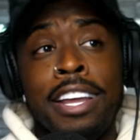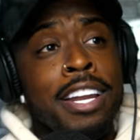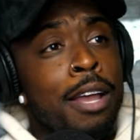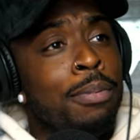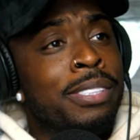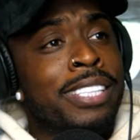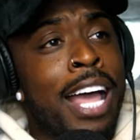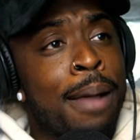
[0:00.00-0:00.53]
And
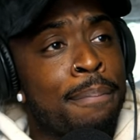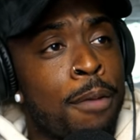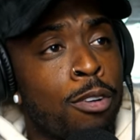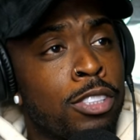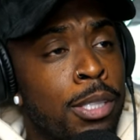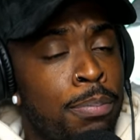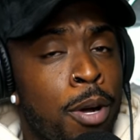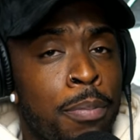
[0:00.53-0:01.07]
it was like
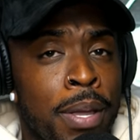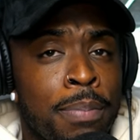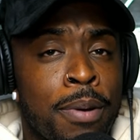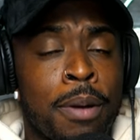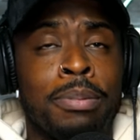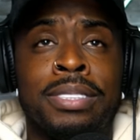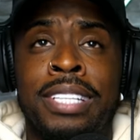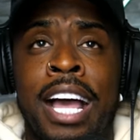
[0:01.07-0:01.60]
multiple
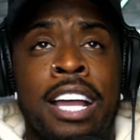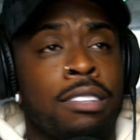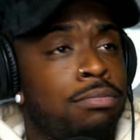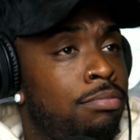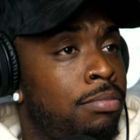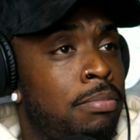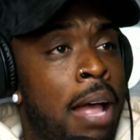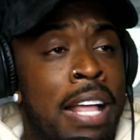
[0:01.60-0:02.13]
people. It was like,